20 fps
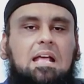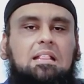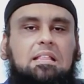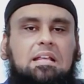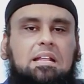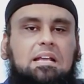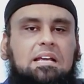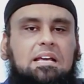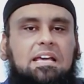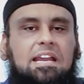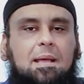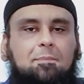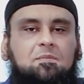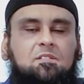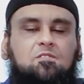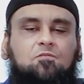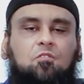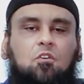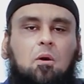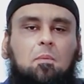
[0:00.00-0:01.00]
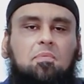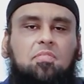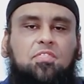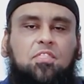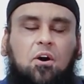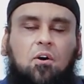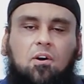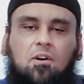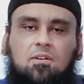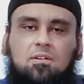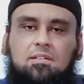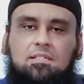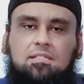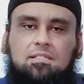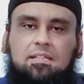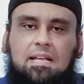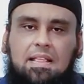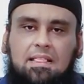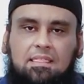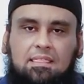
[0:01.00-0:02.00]
gather grapes from
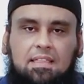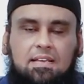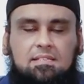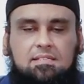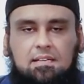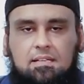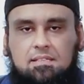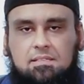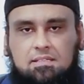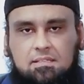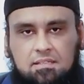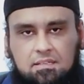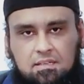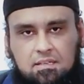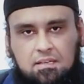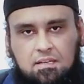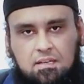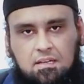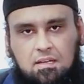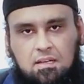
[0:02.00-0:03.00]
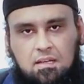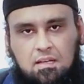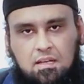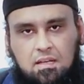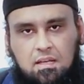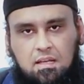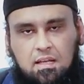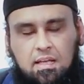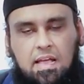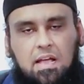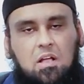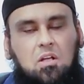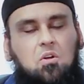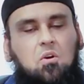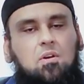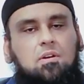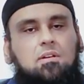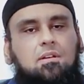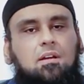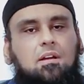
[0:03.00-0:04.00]
thorns and thistles? A
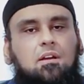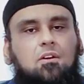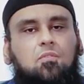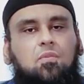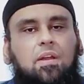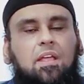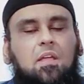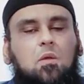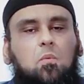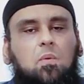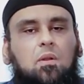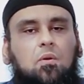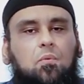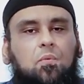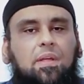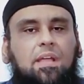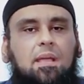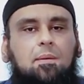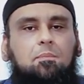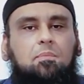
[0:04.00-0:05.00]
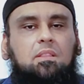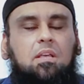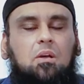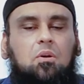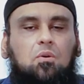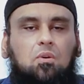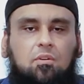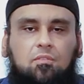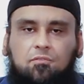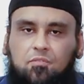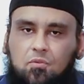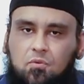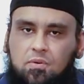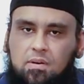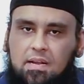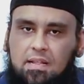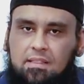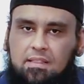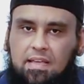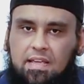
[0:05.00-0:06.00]
good tree will reap the good
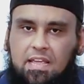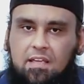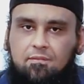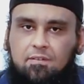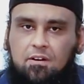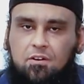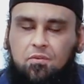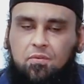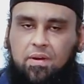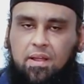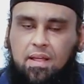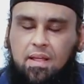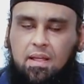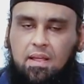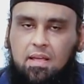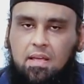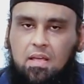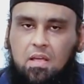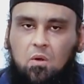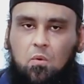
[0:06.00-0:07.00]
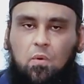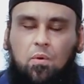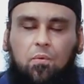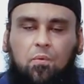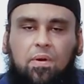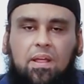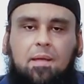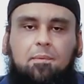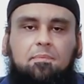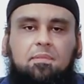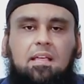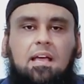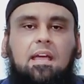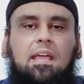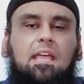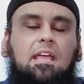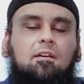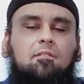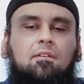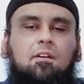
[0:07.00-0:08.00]
fruit, and the evil tree will reap
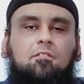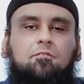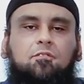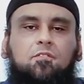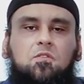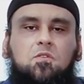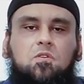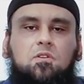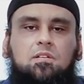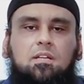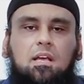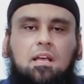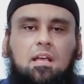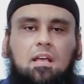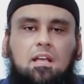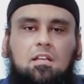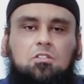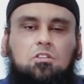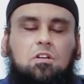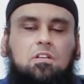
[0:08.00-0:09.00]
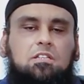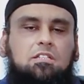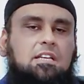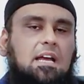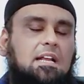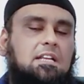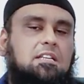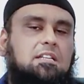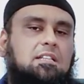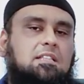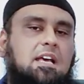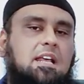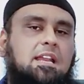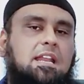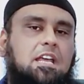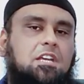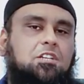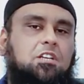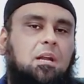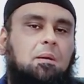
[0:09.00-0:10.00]
the evil fruit. So judge the
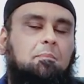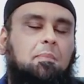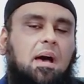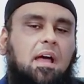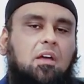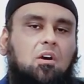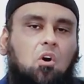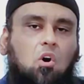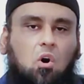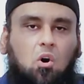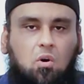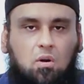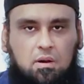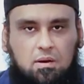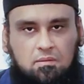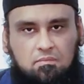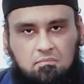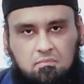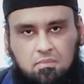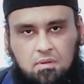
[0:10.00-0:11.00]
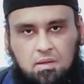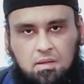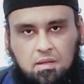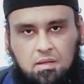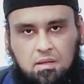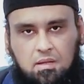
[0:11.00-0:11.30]
nation by whole.